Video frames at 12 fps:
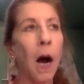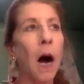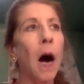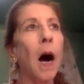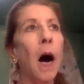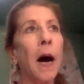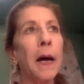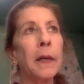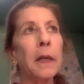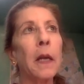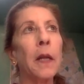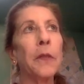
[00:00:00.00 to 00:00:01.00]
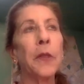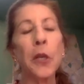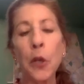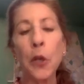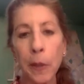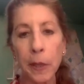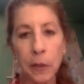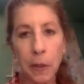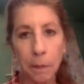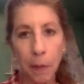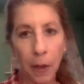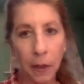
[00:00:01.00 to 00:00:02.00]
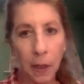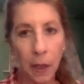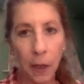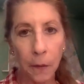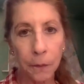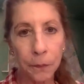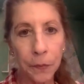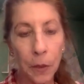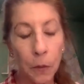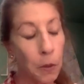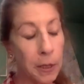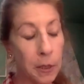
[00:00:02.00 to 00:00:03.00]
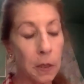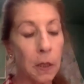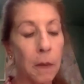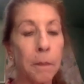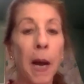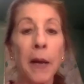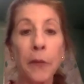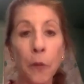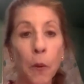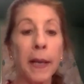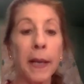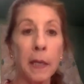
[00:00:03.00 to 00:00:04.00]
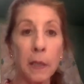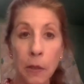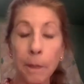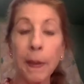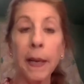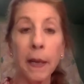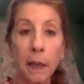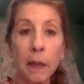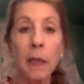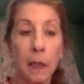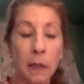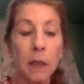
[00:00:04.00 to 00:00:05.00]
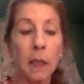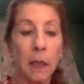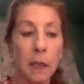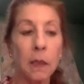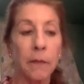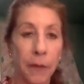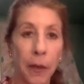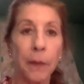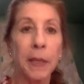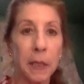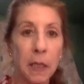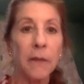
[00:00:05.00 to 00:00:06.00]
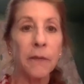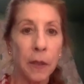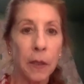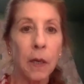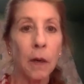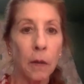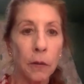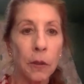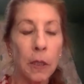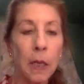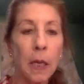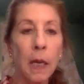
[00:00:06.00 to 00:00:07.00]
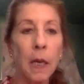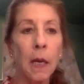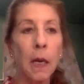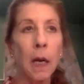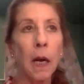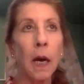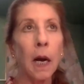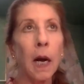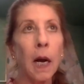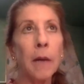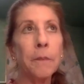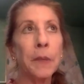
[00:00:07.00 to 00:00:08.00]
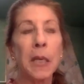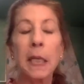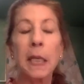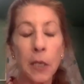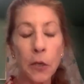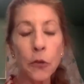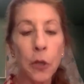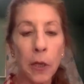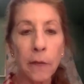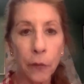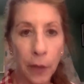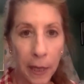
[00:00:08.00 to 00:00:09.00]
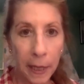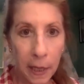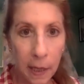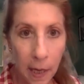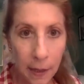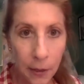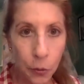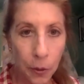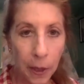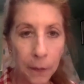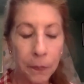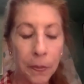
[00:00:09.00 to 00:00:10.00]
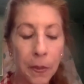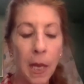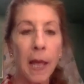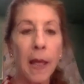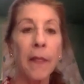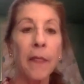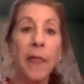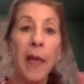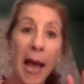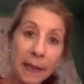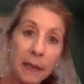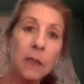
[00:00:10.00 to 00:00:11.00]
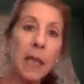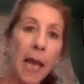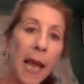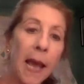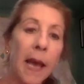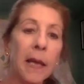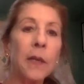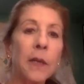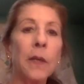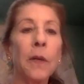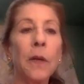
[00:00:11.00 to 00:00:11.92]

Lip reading: on the U.S. embargo, which, by the way, is a very difficult condition for any country. That said,